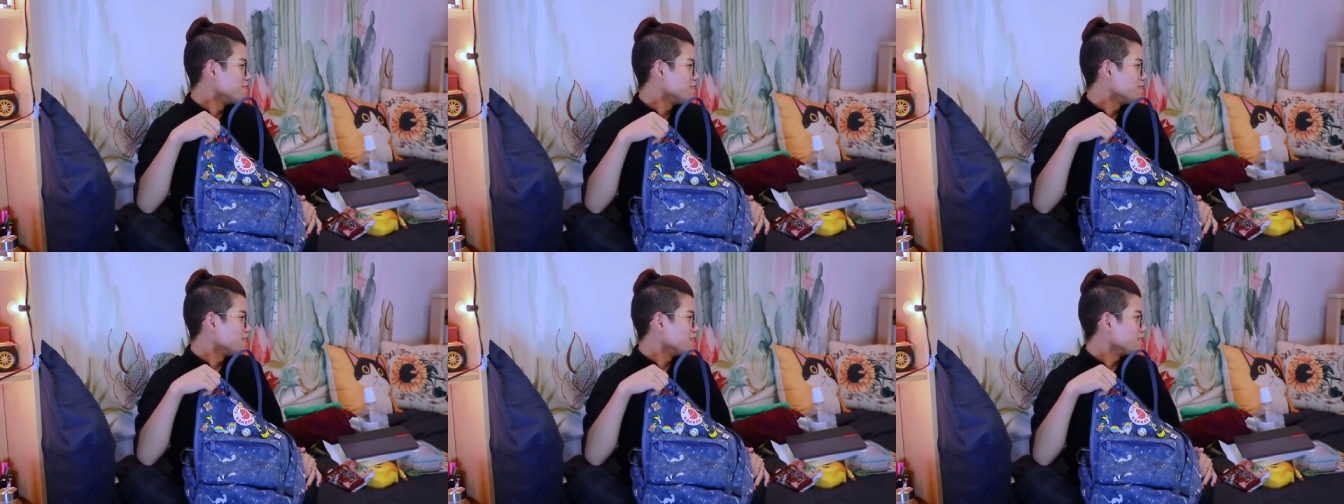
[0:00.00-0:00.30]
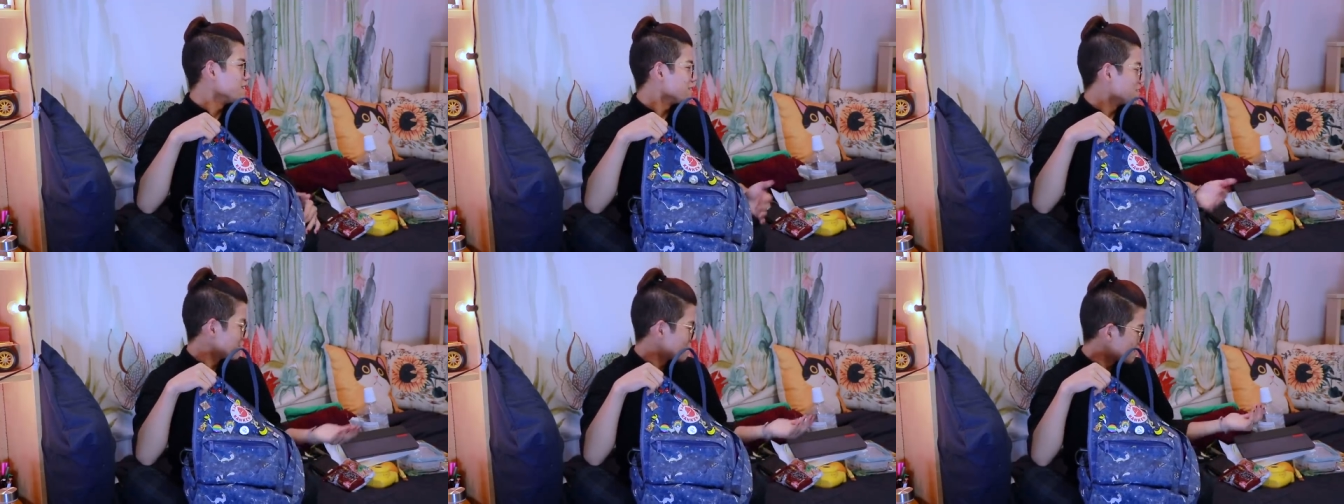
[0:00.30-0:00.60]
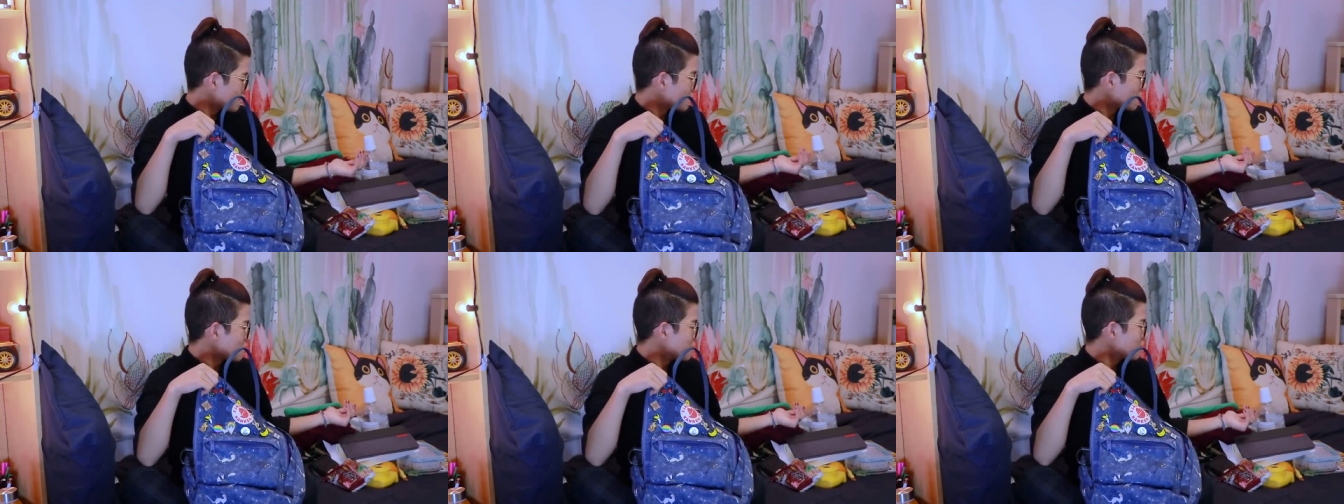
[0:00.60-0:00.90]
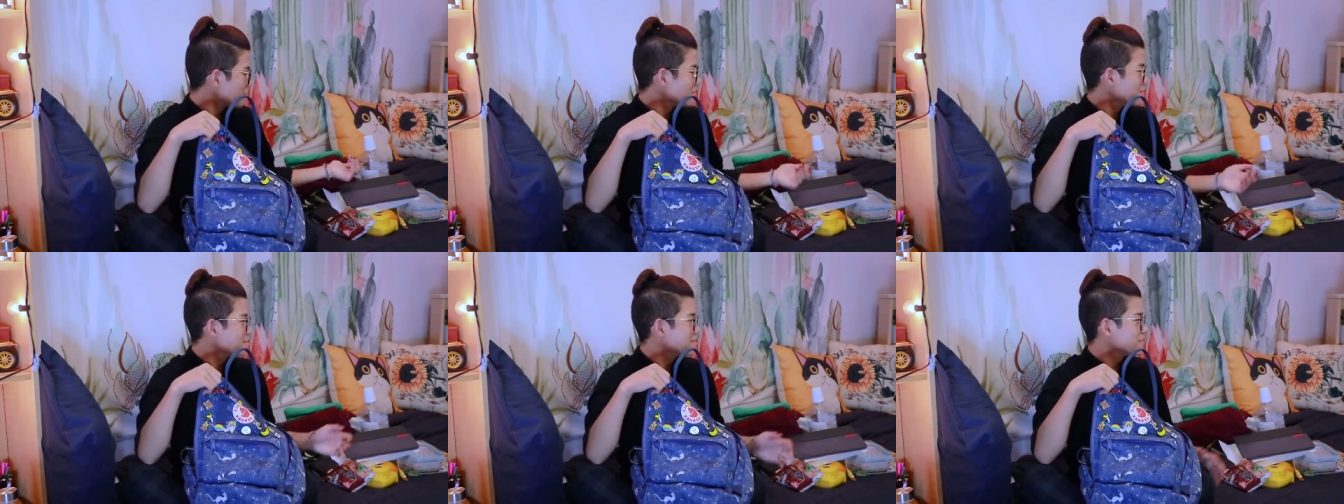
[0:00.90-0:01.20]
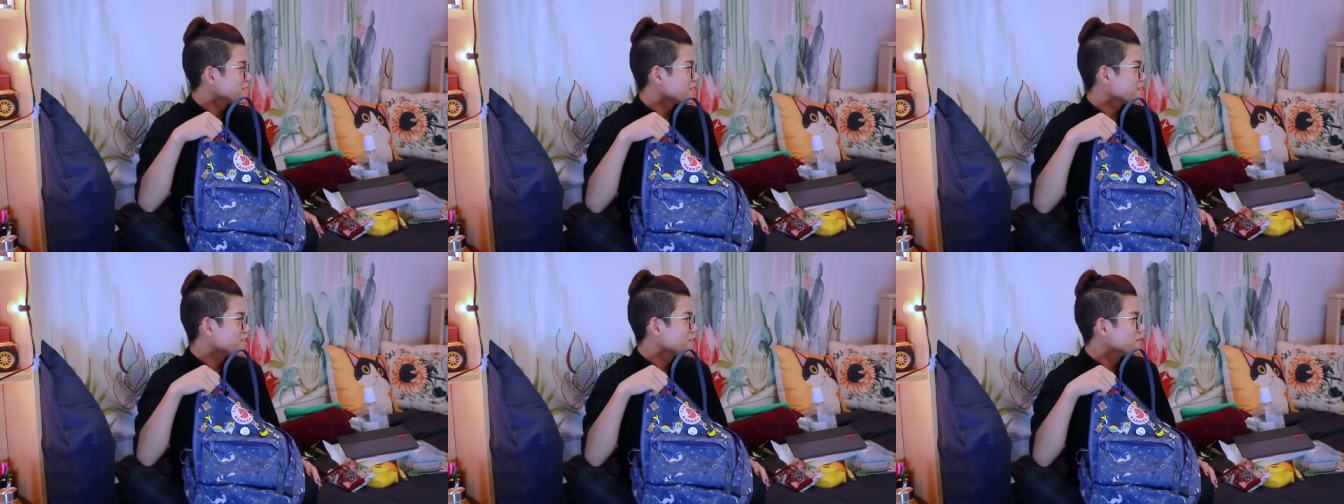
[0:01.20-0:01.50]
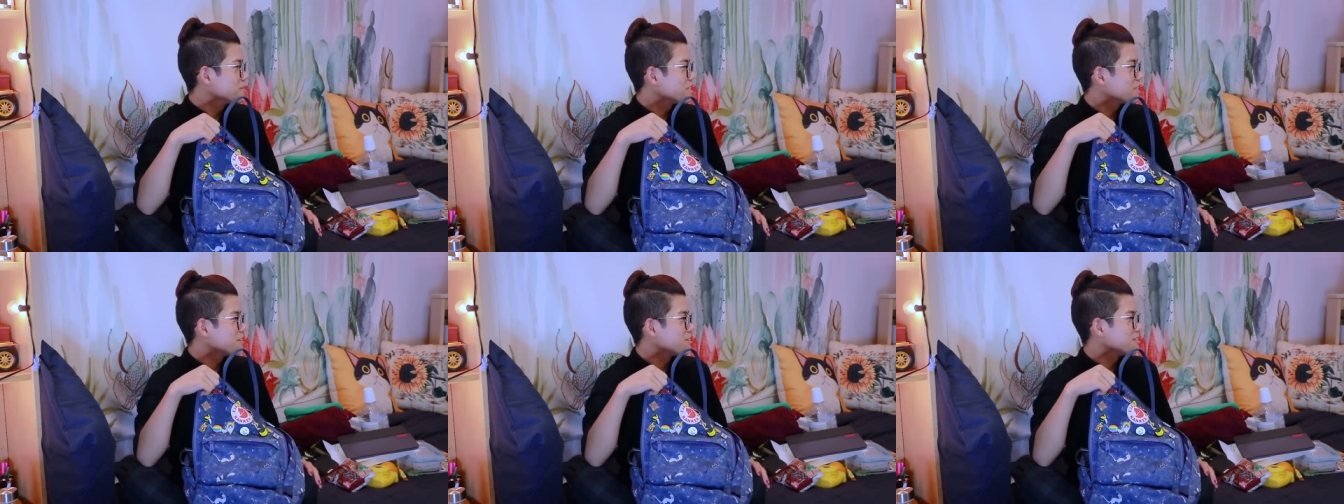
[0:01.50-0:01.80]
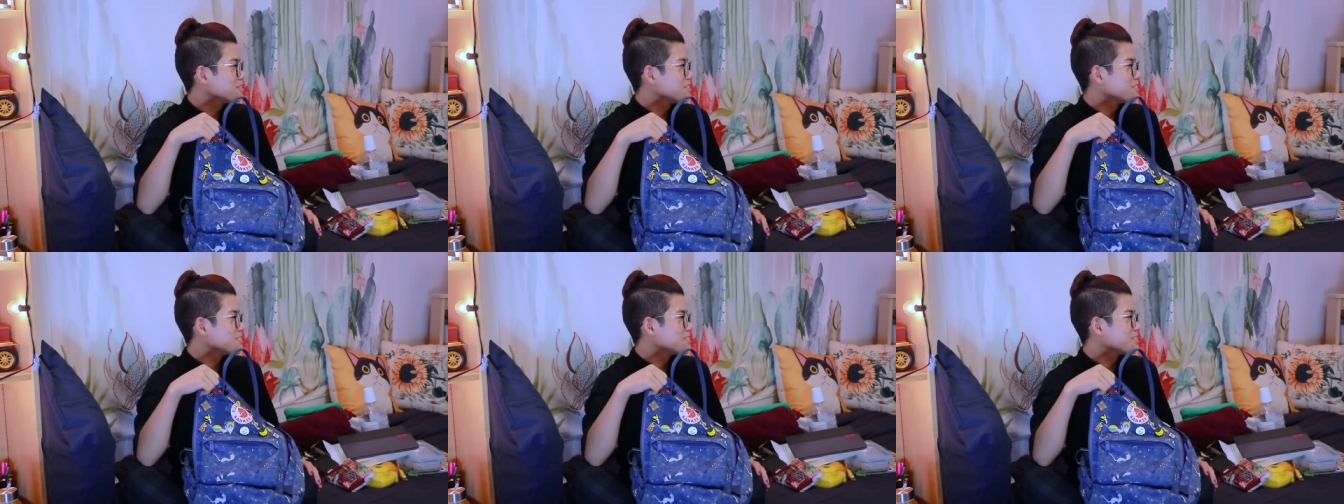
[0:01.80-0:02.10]
Like, don't I always
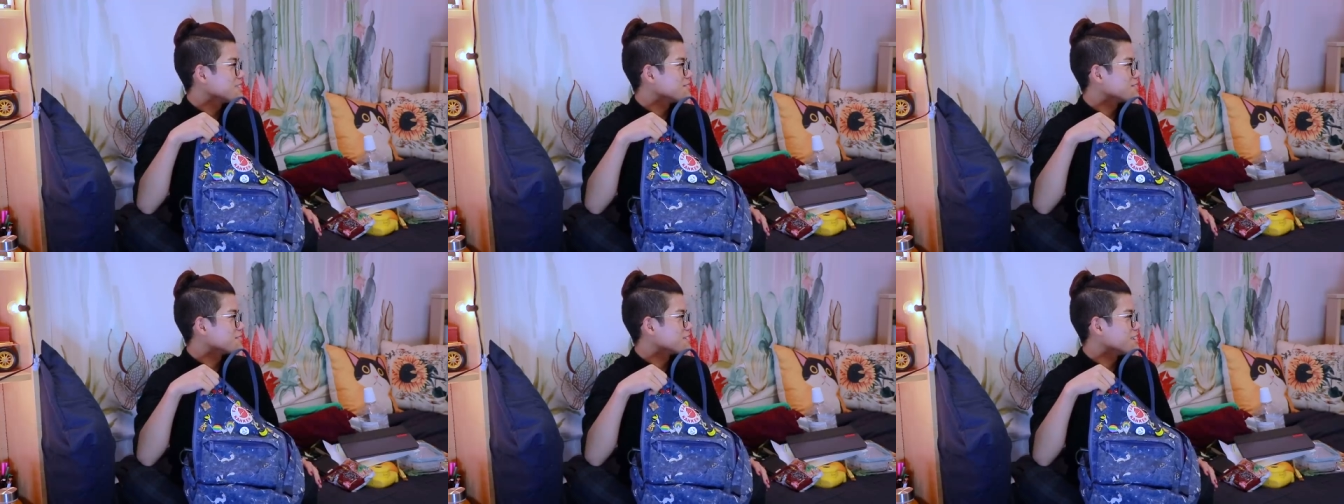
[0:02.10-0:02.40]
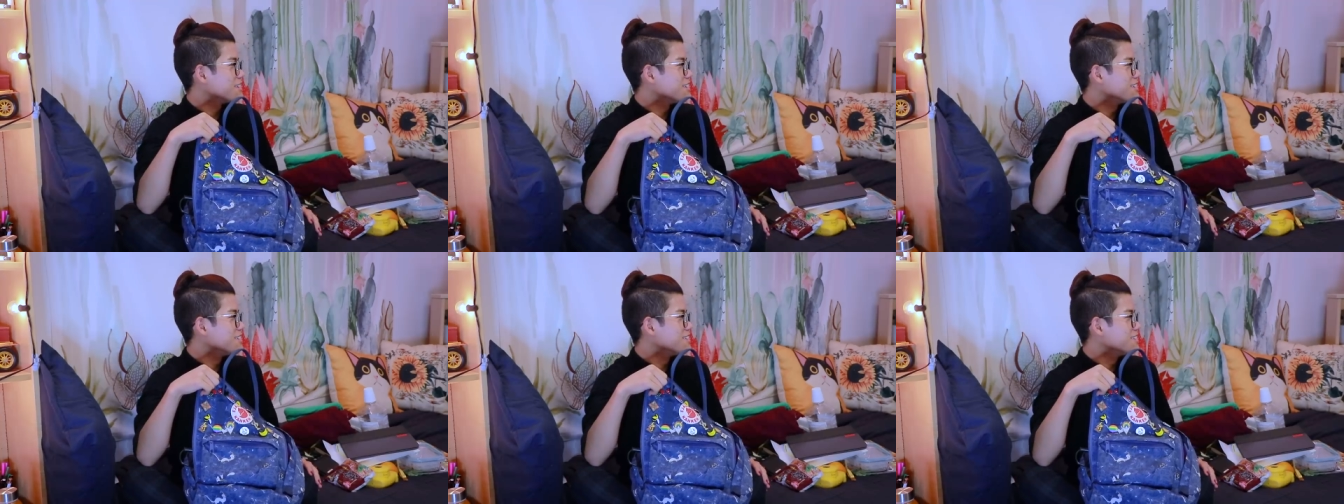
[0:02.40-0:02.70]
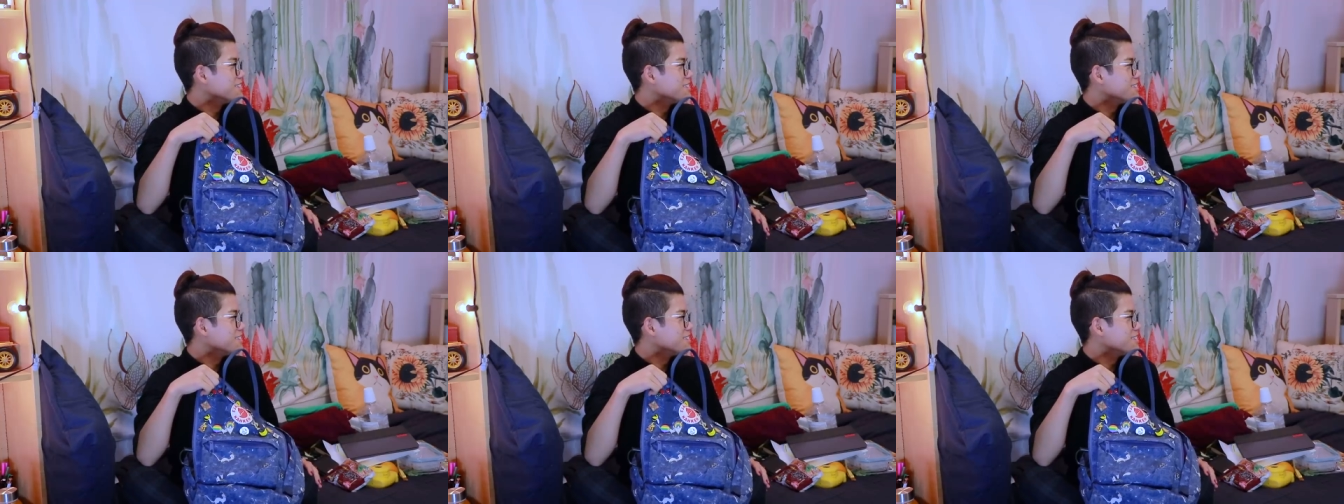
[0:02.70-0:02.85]
carry this stuff, right?